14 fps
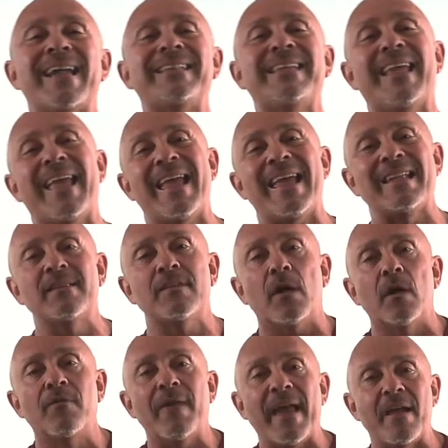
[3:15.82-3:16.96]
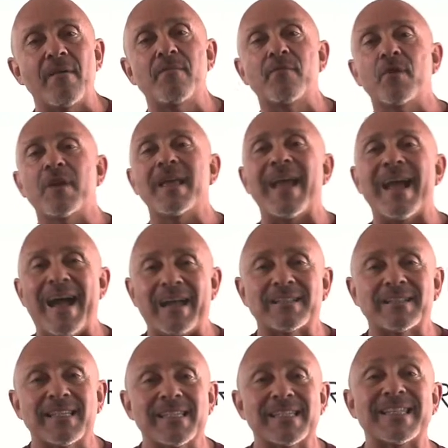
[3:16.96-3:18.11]
at the end of every
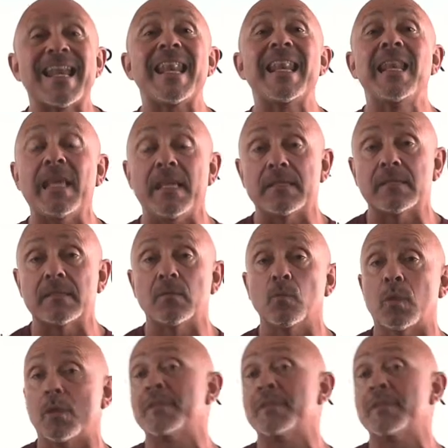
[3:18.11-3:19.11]
access list. What